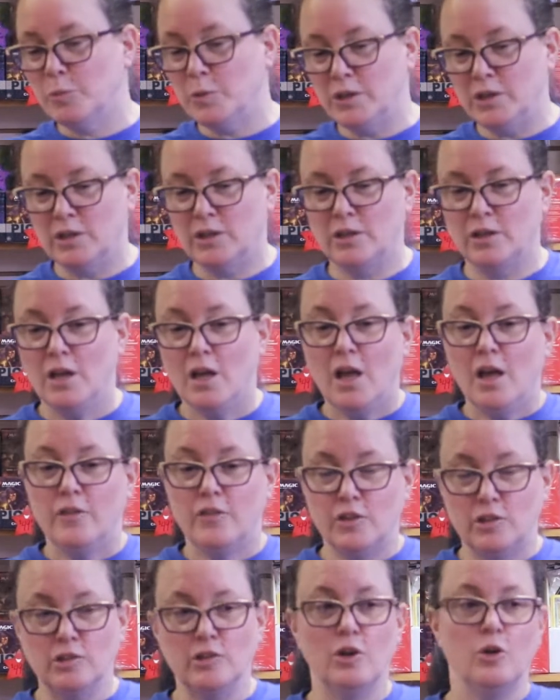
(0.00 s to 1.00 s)
we're
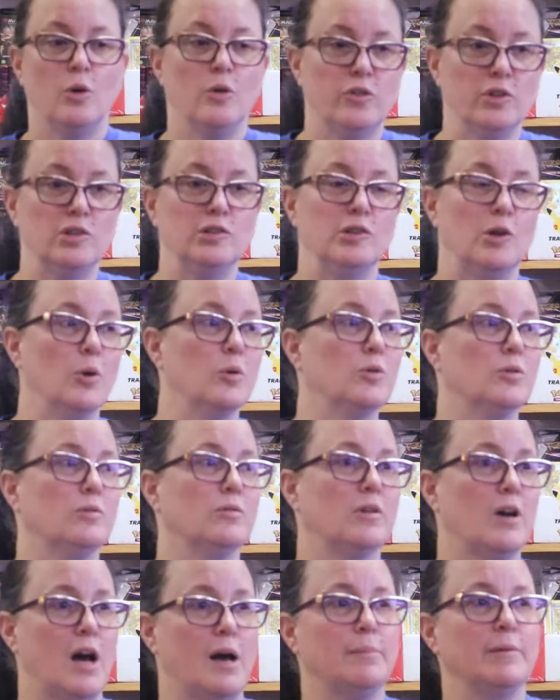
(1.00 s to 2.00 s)
the
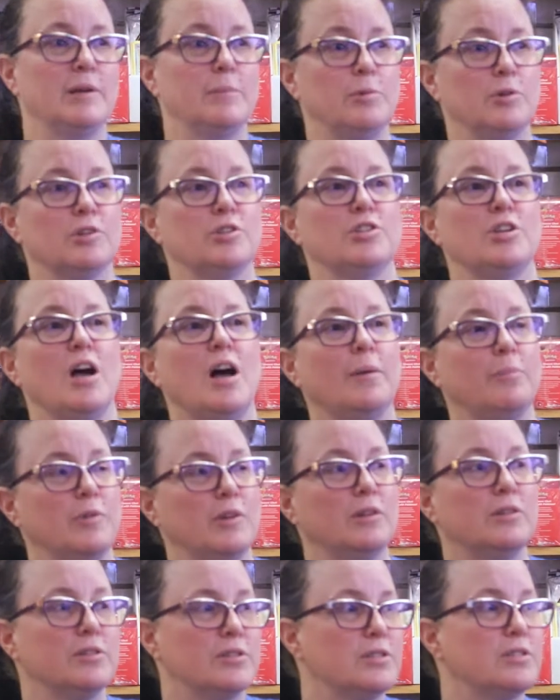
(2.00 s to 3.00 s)
local comic book shop.
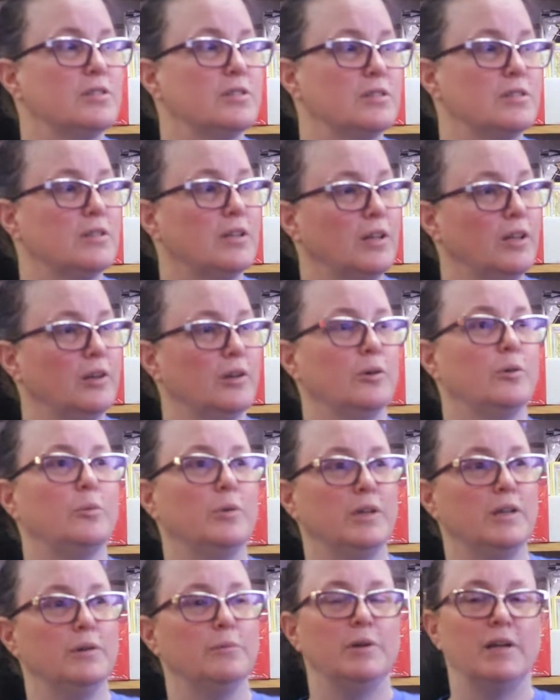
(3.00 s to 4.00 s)
There's
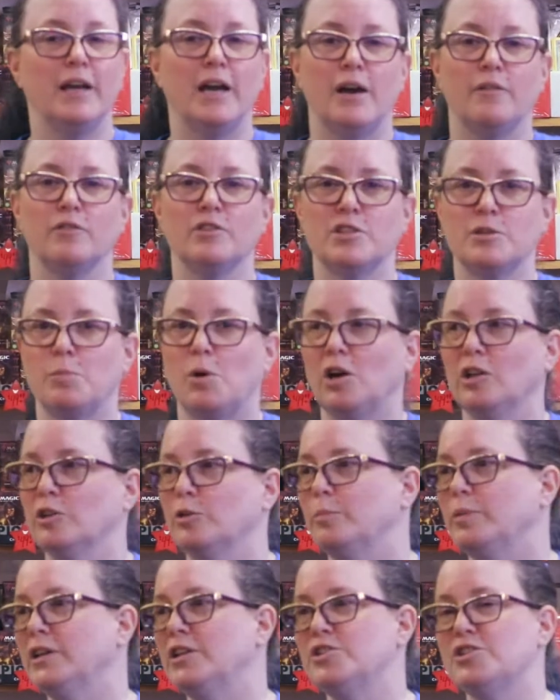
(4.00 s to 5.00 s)
we have a
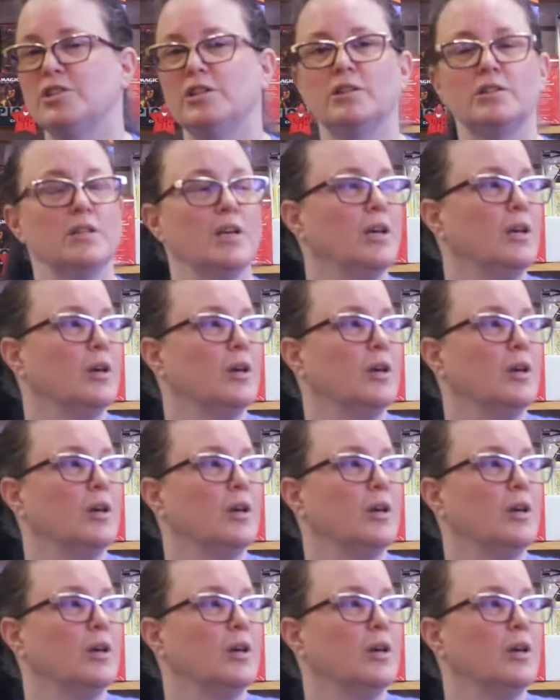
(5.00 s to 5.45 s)
smaller budget.